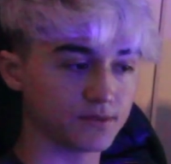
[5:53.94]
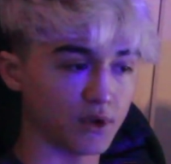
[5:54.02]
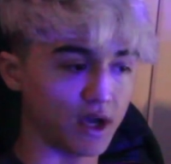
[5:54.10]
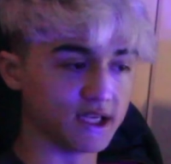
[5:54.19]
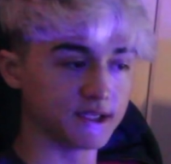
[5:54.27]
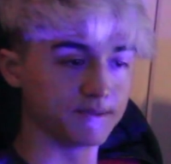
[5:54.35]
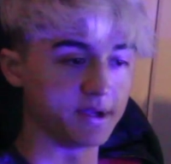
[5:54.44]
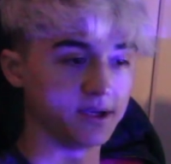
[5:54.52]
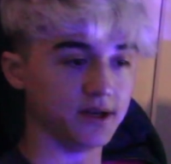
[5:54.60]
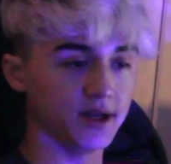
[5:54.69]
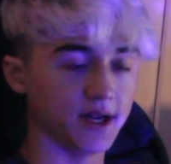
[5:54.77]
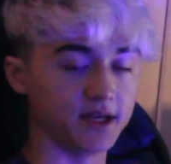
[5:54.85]
has
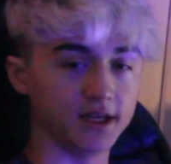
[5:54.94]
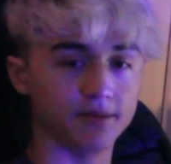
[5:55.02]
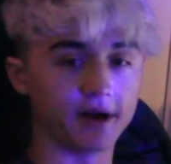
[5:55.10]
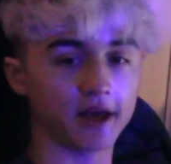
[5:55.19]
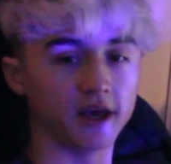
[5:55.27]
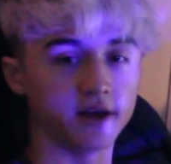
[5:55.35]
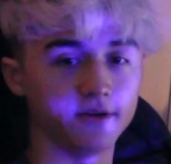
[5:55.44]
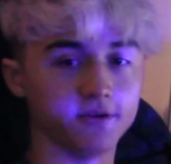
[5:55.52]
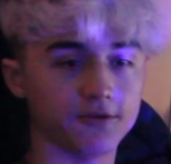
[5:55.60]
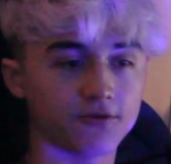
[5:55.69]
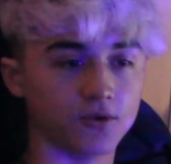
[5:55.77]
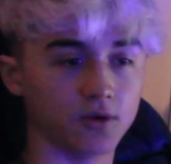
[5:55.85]
been an idea in my head
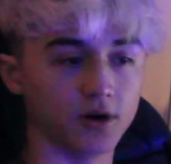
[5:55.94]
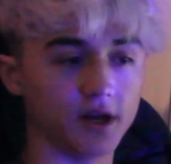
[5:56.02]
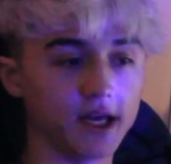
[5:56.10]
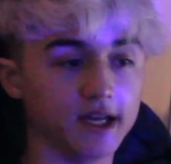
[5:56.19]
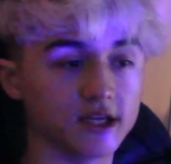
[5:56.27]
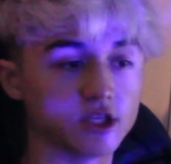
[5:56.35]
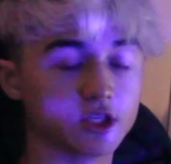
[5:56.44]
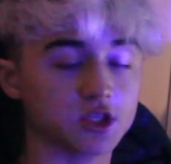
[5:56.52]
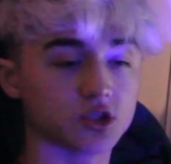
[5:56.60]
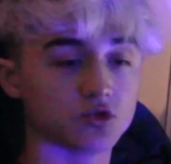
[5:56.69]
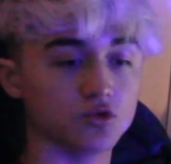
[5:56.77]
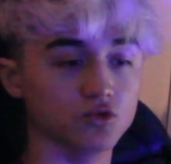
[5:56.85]
for an
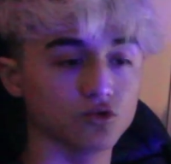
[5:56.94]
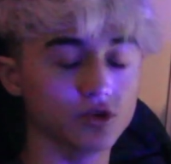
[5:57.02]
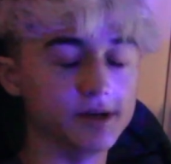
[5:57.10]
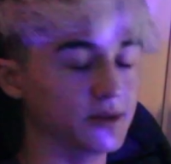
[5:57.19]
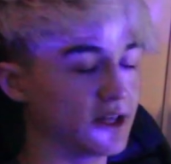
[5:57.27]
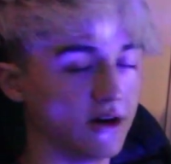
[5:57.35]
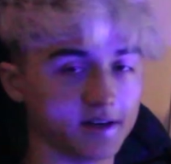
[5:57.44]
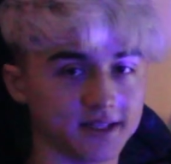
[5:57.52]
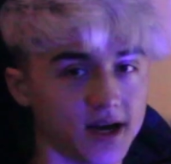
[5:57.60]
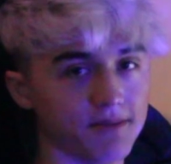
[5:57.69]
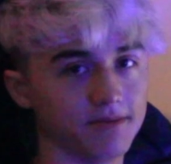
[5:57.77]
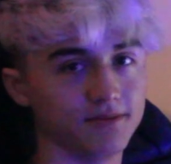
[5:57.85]
extremely long
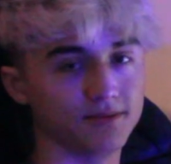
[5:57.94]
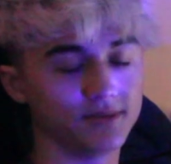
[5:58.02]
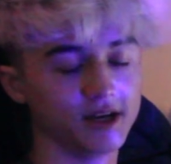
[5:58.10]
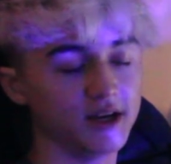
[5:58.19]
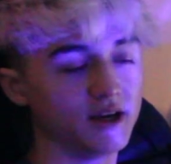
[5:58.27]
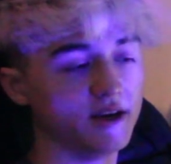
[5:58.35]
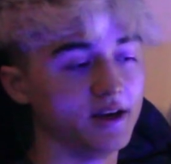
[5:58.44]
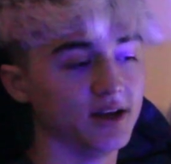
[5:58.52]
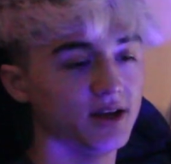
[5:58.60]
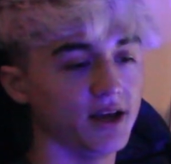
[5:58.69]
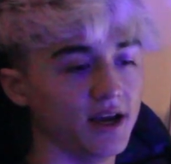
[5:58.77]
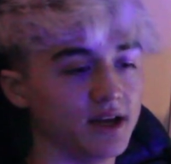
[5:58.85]
time.
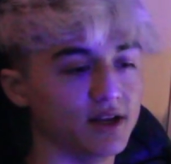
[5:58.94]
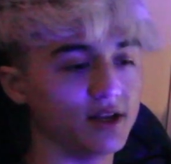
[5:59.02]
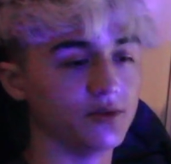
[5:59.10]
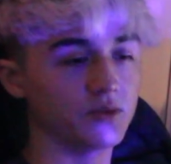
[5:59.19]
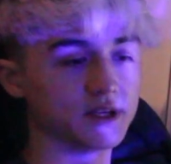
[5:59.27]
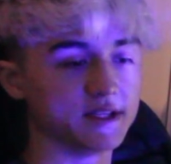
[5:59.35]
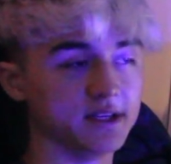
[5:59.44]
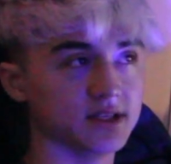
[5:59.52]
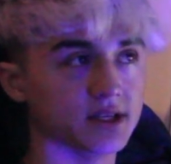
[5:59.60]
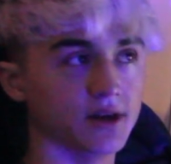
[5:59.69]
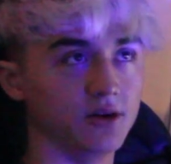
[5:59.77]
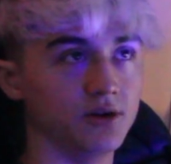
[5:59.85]
And it wasn't
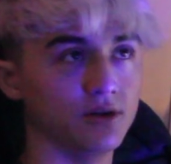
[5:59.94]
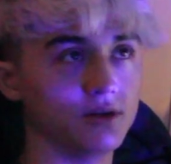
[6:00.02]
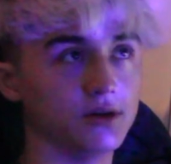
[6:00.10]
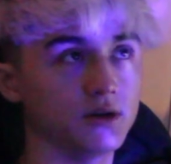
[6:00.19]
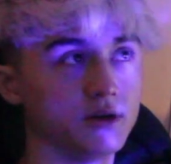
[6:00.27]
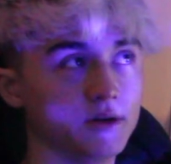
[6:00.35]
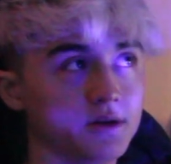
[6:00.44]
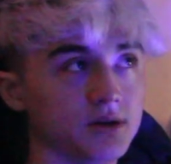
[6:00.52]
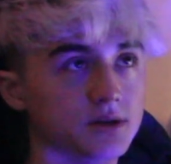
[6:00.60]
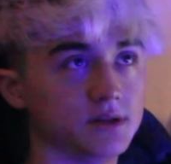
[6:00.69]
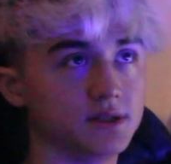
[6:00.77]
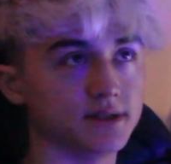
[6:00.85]
until
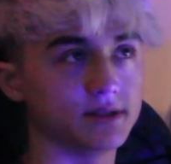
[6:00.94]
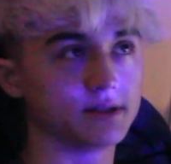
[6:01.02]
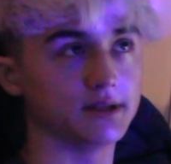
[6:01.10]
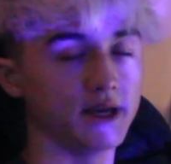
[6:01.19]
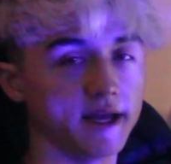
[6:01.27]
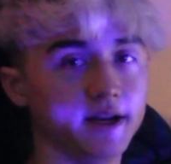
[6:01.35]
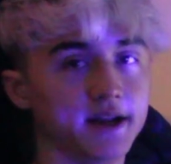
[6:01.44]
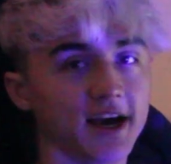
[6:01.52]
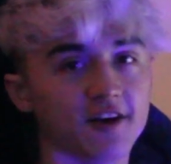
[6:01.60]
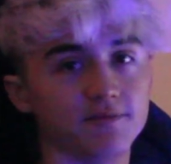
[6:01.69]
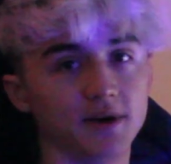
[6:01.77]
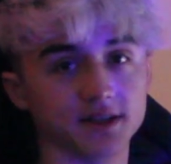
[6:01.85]

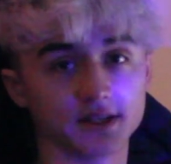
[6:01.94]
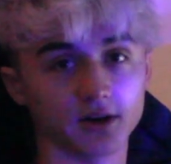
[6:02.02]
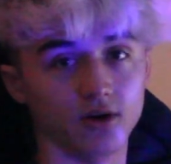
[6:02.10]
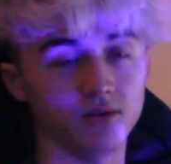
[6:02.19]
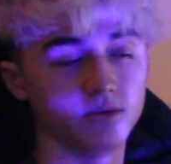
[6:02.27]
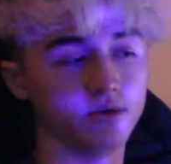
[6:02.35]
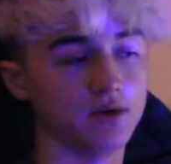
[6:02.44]
10.5 months ago